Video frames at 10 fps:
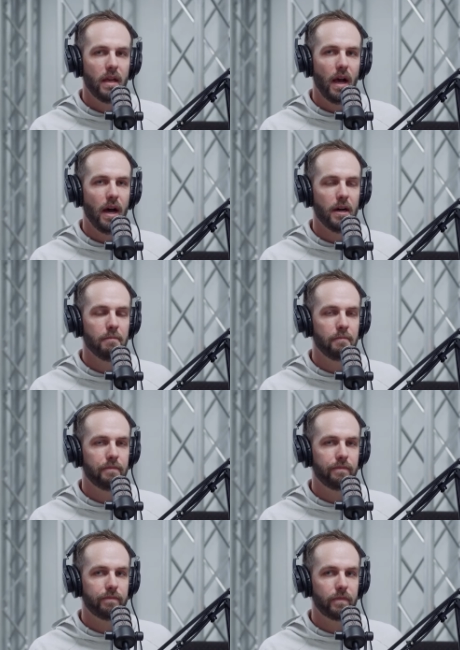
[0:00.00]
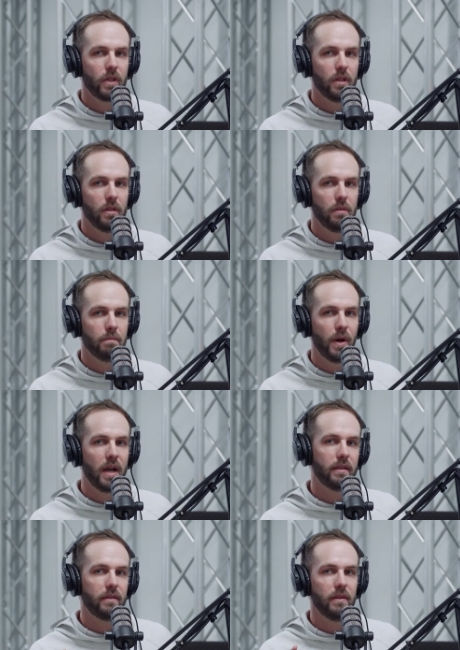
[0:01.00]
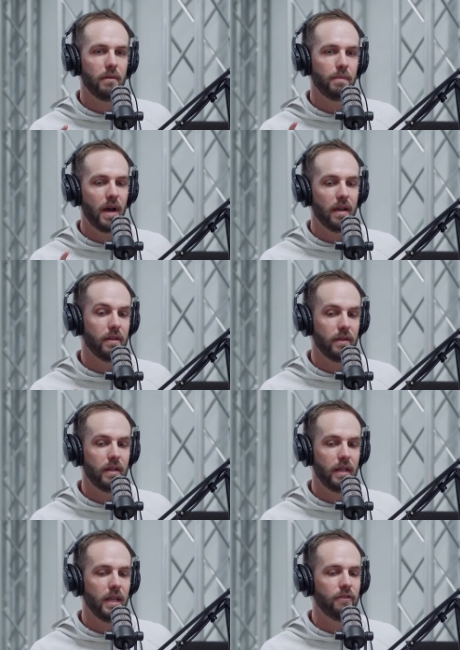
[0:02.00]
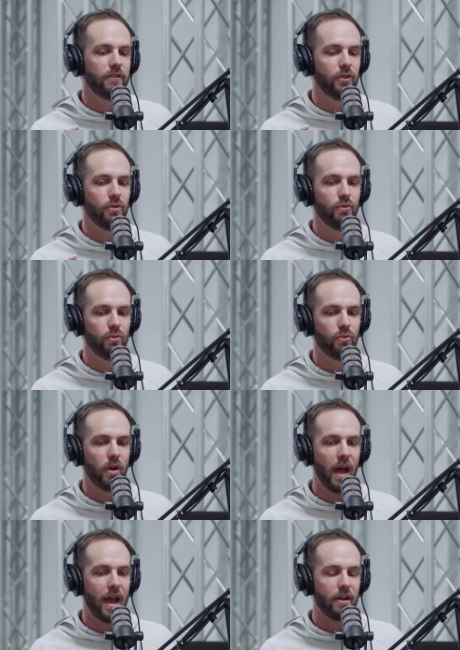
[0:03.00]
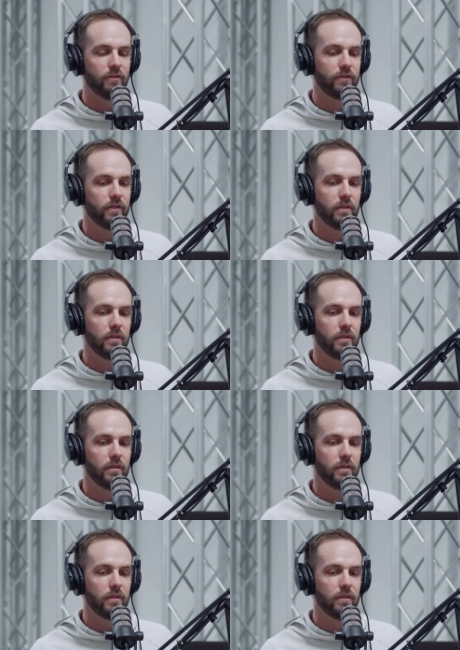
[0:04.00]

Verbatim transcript: right. Um, but but if you have